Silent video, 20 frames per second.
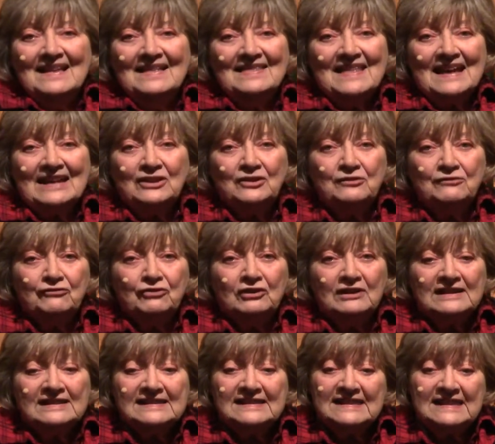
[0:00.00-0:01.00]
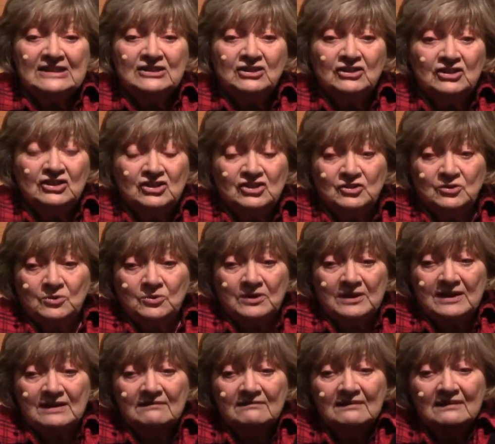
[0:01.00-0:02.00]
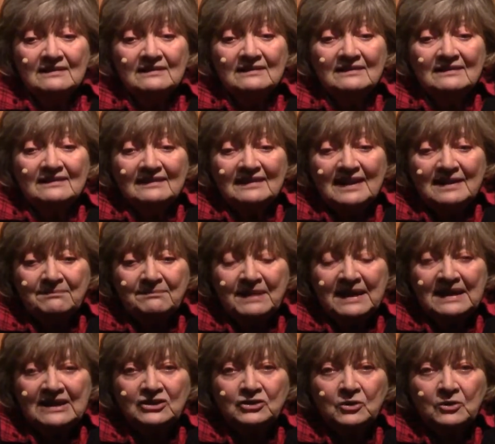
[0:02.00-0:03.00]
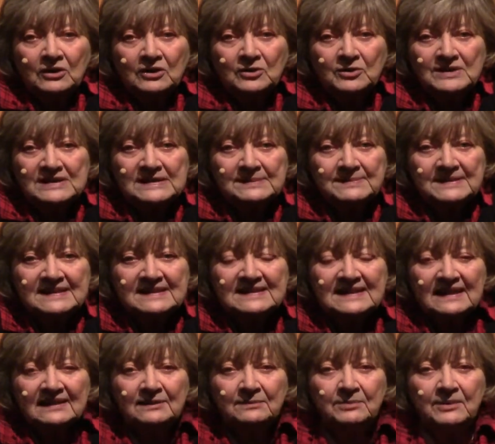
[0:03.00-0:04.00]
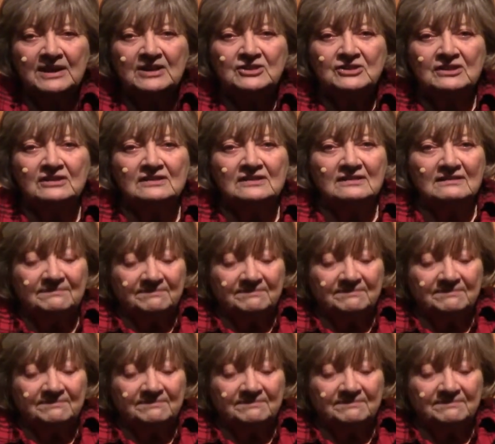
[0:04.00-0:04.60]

Thank you for listening to the story, and may your Christmas celebration